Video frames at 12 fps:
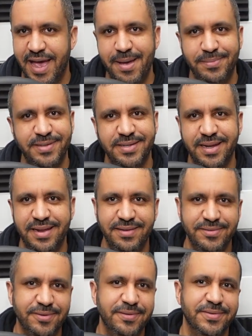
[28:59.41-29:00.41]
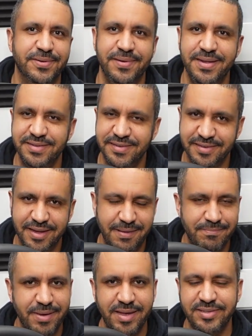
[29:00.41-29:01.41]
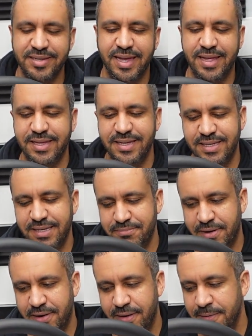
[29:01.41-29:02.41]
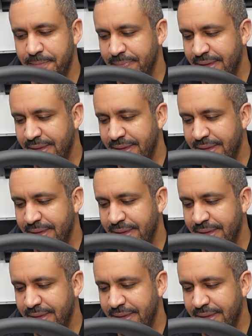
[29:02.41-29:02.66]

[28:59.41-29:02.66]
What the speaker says: absent any sort of screens, just kind of basic LED bar.